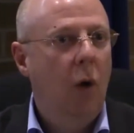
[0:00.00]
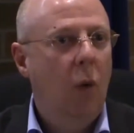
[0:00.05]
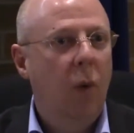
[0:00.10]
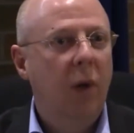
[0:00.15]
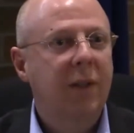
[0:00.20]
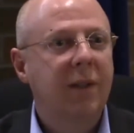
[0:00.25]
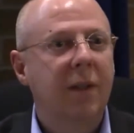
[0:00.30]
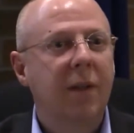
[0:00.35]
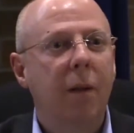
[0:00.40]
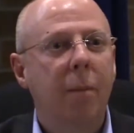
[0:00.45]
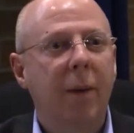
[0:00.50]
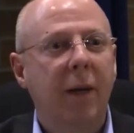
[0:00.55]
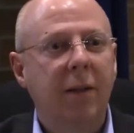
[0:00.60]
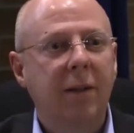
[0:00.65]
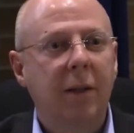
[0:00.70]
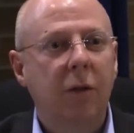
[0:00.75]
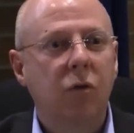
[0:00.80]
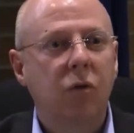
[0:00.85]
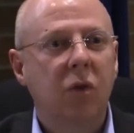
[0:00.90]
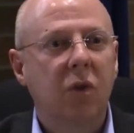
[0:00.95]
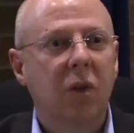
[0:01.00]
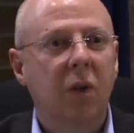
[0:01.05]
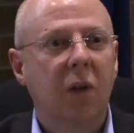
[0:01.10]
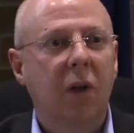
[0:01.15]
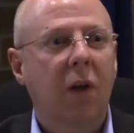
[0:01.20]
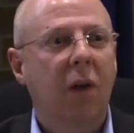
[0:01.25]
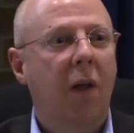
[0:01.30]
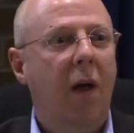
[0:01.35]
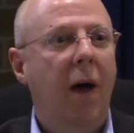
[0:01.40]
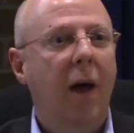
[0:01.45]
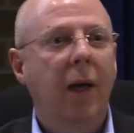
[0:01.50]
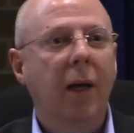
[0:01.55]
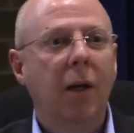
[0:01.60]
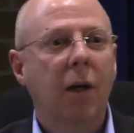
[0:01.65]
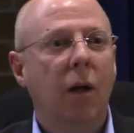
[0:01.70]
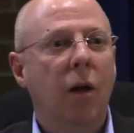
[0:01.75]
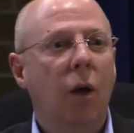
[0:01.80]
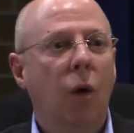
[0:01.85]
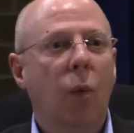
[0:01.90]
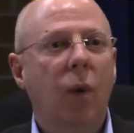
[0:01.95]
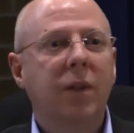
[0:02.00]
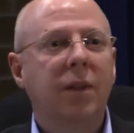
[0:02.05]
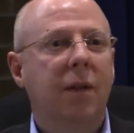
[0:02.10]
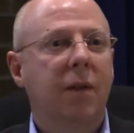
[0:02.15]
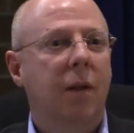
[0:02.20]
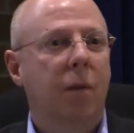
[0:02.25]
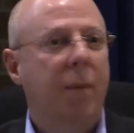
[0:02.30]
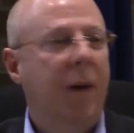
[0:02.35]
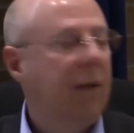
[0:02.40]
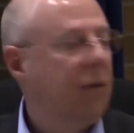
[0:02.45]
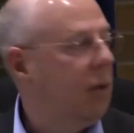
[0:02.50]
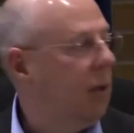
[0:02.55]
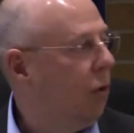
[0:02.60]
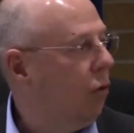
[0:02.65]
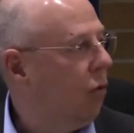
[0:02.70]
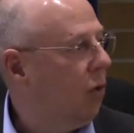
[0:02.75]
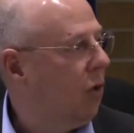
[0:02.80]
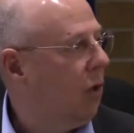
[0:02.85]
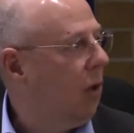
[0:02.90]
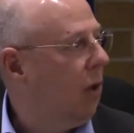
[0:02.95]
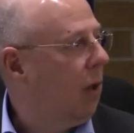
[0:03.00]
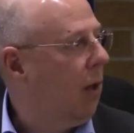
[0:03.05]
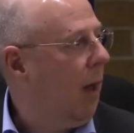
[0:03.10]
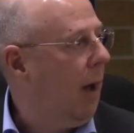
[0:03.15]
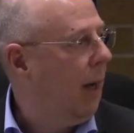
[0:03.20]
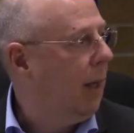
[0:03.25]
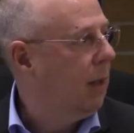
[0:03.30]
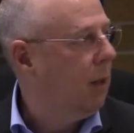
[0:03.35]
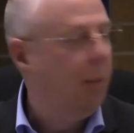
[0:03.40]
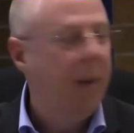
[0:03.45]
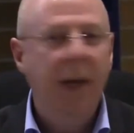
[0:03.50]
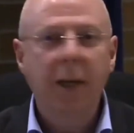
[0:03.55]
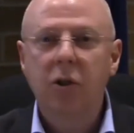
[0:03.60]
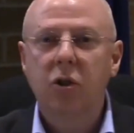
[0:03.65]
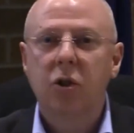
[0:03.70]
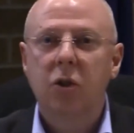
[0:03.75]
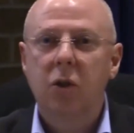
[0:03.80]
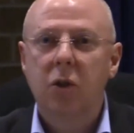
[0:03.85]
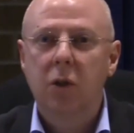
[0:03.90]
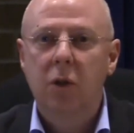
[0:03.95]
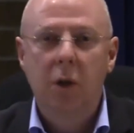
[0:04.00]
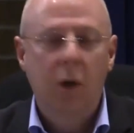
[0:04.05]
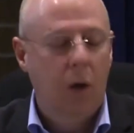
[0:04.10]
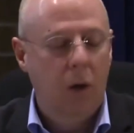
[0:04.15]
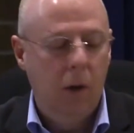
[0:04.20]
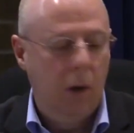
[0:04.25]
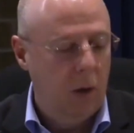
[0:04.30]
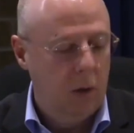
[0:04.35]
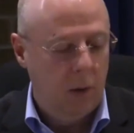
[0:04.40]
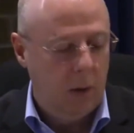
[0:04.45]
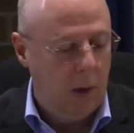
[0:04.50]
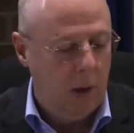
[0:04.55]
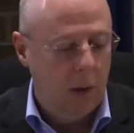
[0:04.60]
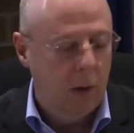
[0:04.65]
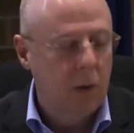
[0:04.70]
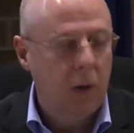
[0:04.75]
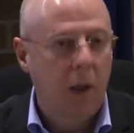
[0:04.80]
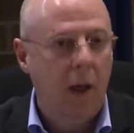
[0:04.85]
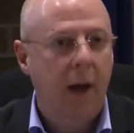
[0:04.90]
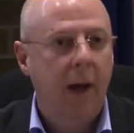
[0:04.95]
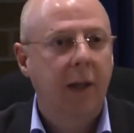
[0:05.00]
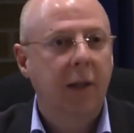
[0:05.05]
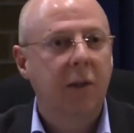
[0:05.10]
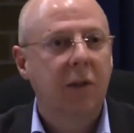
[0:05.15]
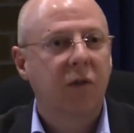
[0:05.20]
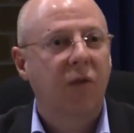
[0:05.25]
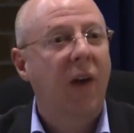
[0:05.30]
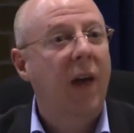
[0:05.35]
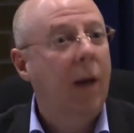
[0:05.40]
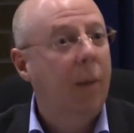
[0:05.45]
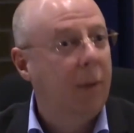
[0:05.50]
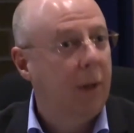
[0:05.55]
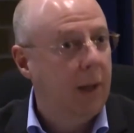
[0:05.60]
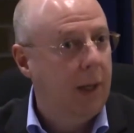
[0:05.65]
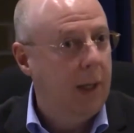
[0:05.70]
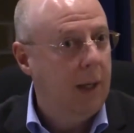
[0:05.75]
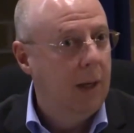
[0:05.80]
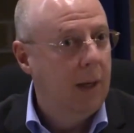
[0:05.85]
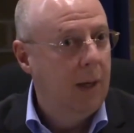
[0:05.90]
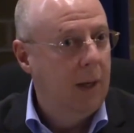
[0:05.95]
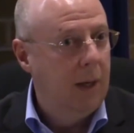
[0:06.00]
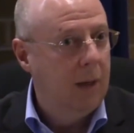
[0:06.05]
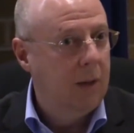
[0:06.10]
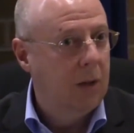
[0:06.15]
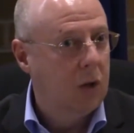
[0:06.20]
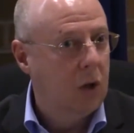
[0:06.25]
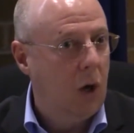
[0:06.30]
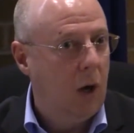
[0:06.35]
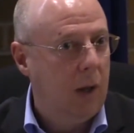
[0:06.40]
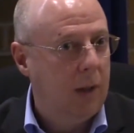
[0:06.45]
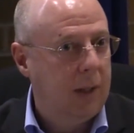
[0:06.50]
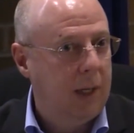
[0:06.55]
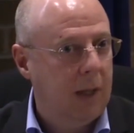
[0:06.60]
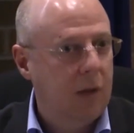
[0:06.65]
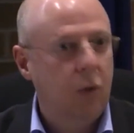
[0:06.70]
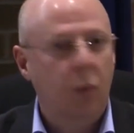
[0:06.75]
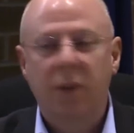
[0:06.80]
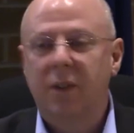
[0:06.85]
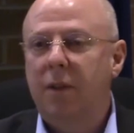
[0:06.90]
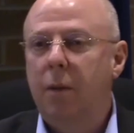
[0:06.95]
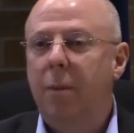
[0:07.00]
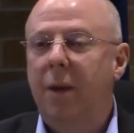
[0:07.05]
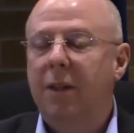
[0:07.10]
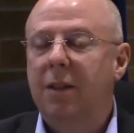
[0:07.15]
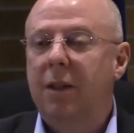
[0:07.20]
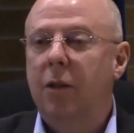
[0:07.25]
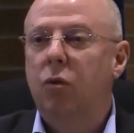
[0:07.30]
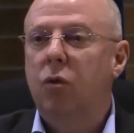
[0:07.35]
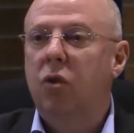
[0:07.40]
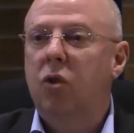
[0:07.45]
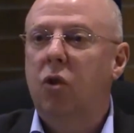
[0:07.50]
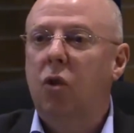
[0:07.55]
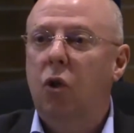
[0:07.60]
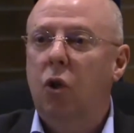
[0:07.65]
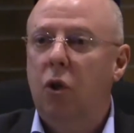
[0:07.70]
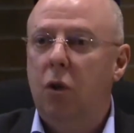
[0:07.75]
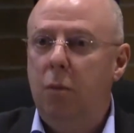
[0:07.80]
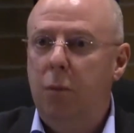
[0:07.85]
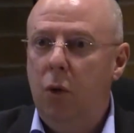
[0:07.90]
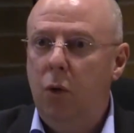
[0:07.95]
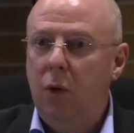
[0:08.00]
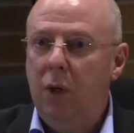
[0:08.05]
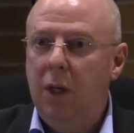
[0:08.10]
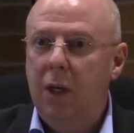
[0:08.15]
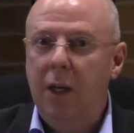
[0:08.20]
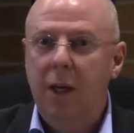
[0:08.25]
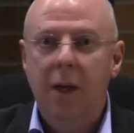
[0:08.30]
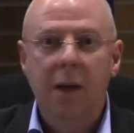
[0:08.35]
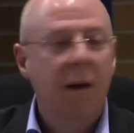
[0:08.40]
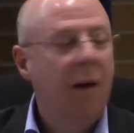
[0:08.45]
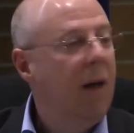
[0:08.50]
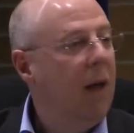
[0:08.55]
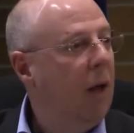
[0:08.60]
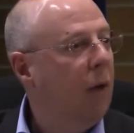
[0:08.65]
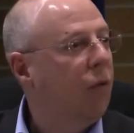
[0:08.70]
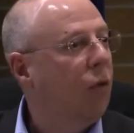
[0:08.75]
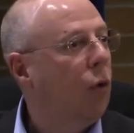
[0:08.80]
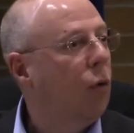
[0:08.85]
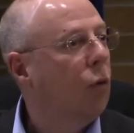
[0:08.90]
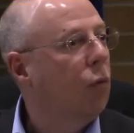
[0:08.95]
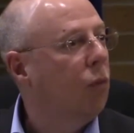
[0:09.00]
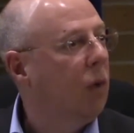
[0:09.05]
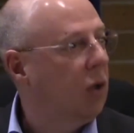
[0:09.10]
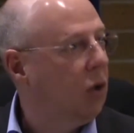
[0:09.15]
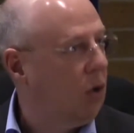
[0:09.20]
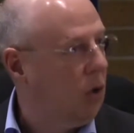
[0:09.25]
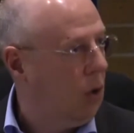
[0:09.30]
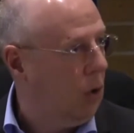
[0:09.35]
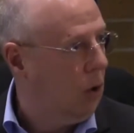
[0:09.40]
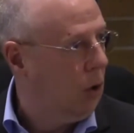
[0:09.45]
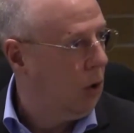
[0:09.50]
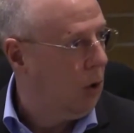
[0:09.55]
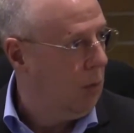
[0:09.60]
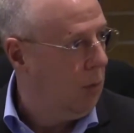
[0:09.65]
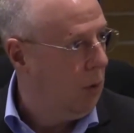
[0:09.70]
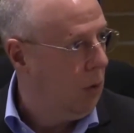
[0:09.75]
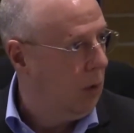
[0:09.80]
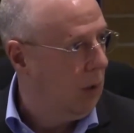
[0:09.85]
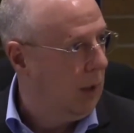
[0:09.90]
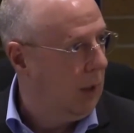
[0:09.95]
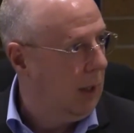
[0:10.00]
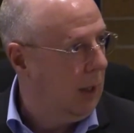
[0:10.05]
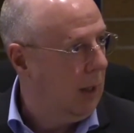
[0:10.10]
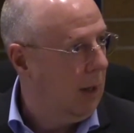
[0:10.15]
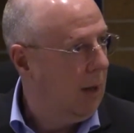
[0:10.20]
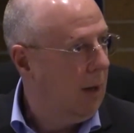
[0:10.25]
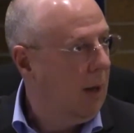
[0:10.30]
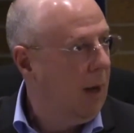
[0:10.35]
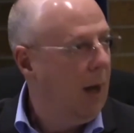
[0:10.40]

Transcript: What's in the best interest of the client? What's in the best interest of the client's patient or our client's family in this context? What's the best interest of the community if there are risks to the community?